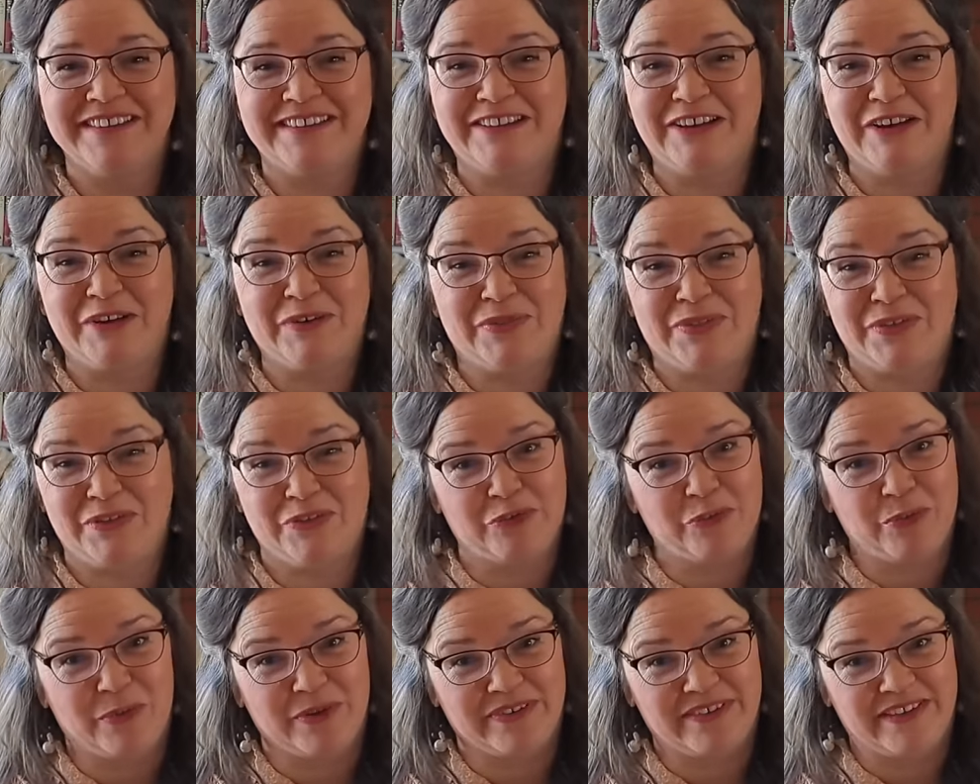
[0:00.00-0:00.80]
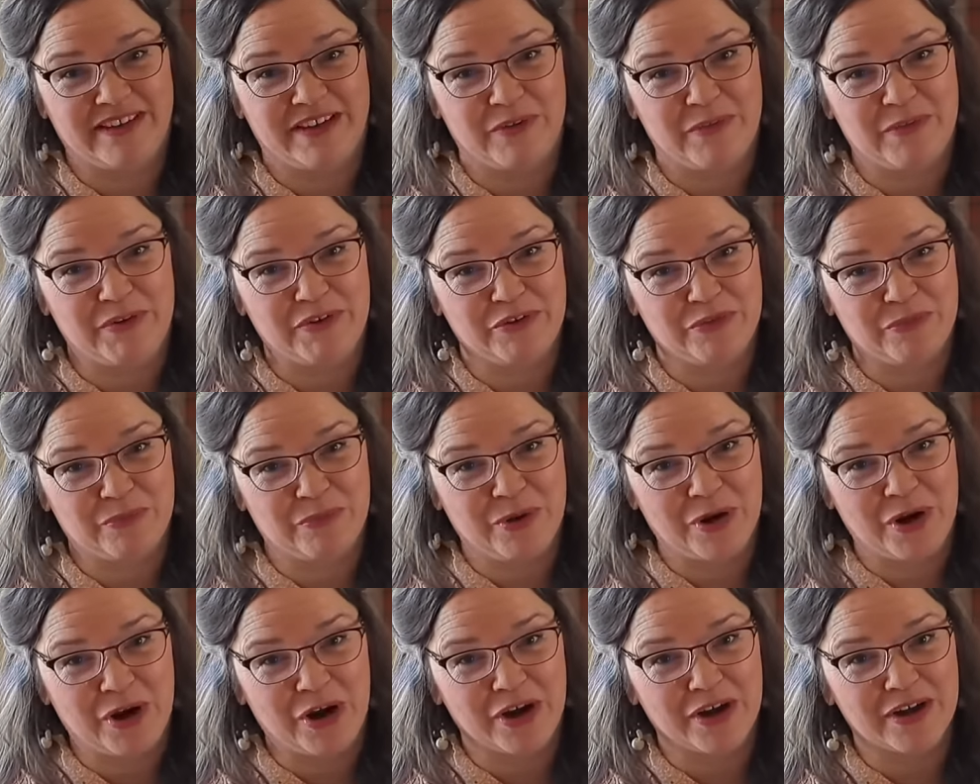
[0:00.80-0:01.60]
so this wasn't going to
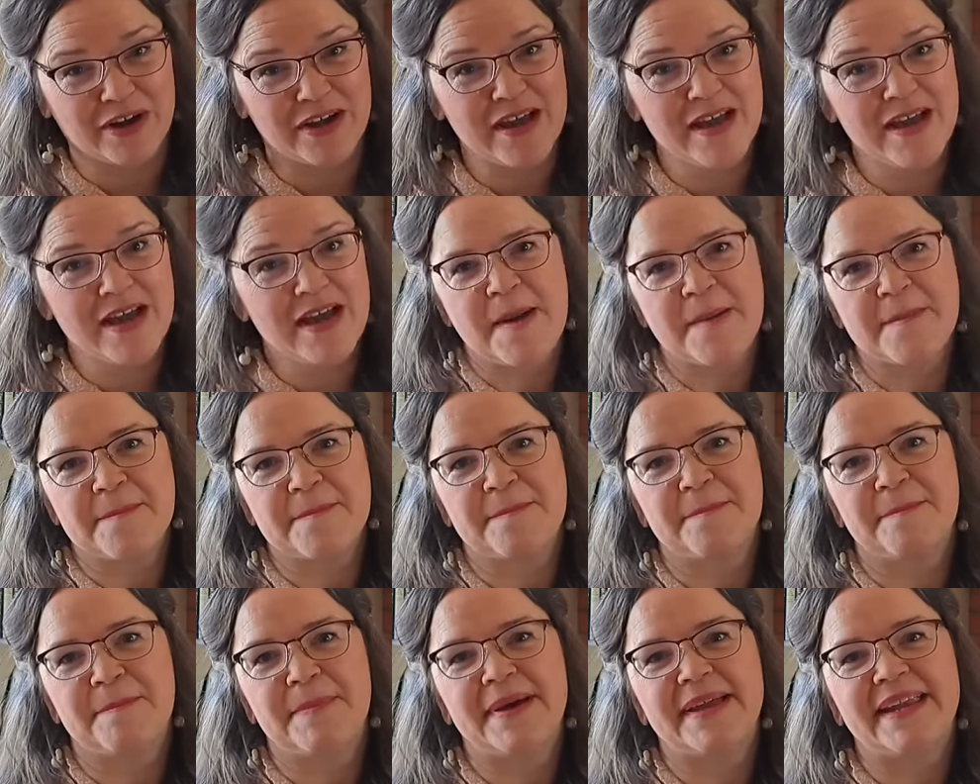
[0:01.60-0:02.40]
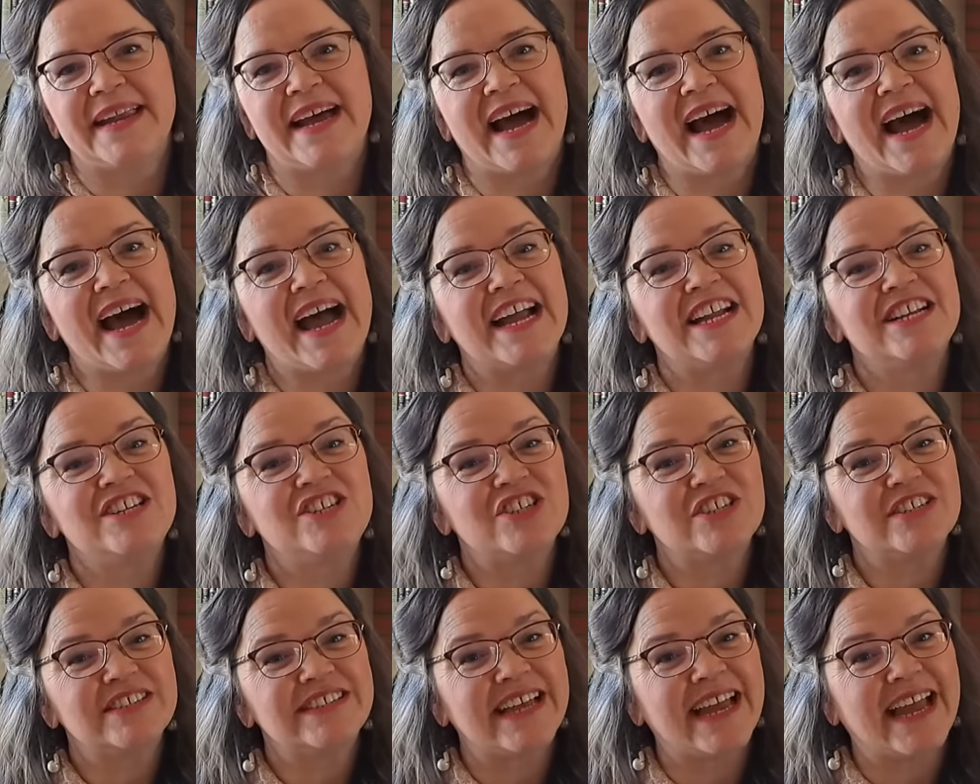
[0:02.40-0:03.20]
work. But I
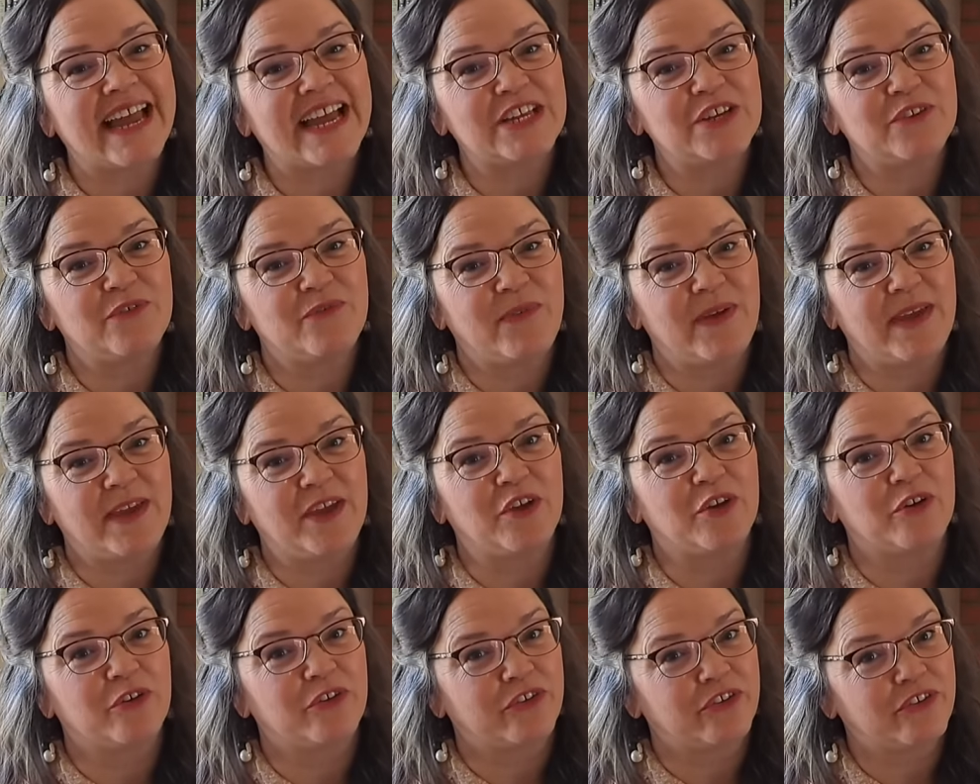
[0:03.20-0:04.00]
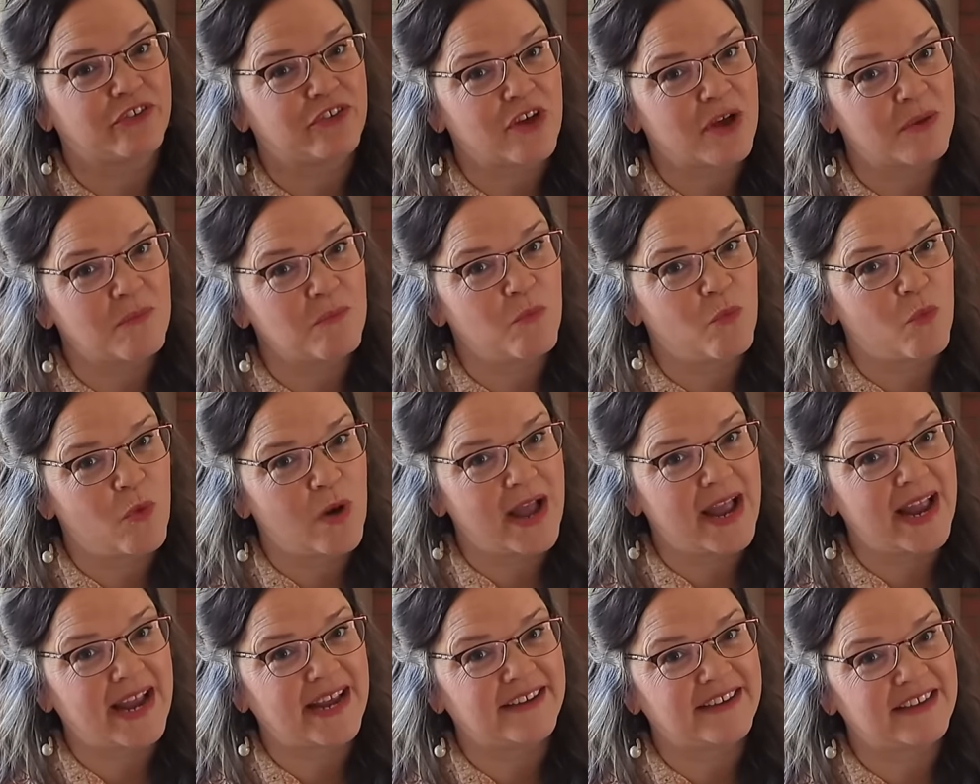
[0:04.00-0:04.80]
just had to figure some
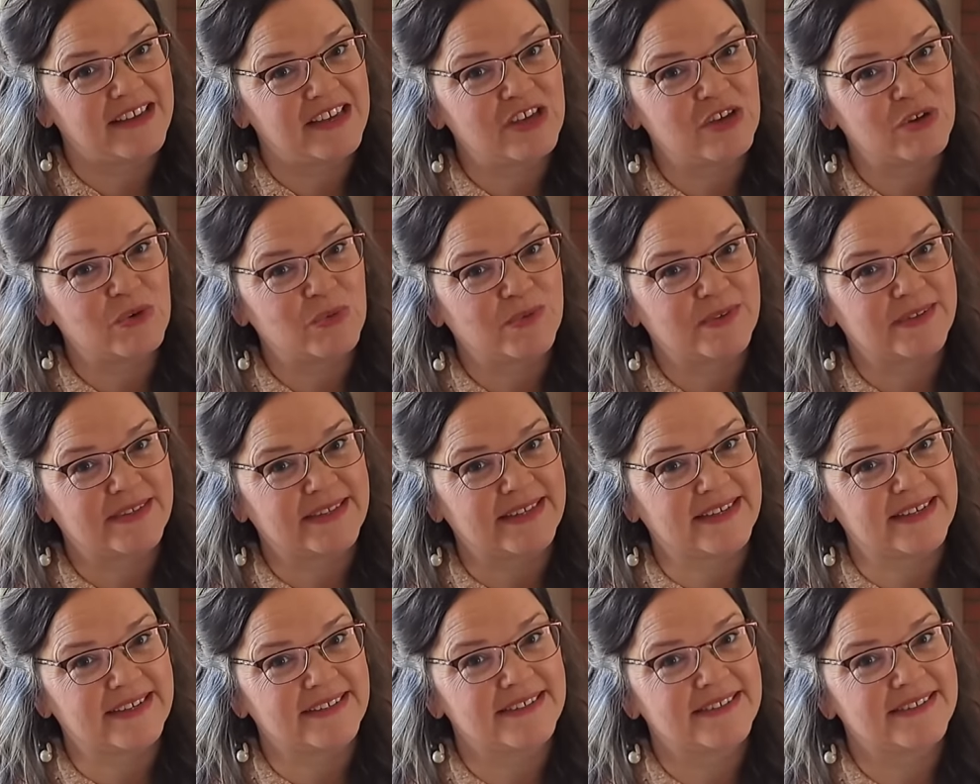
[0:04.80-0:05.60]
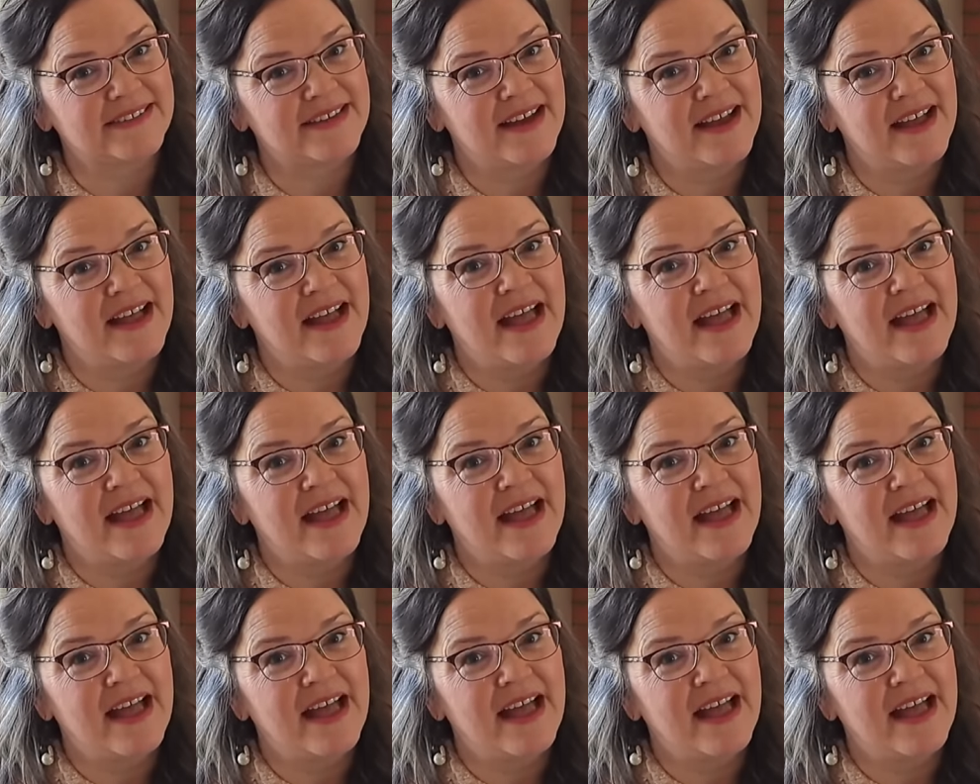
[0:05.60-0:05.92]
way to use this.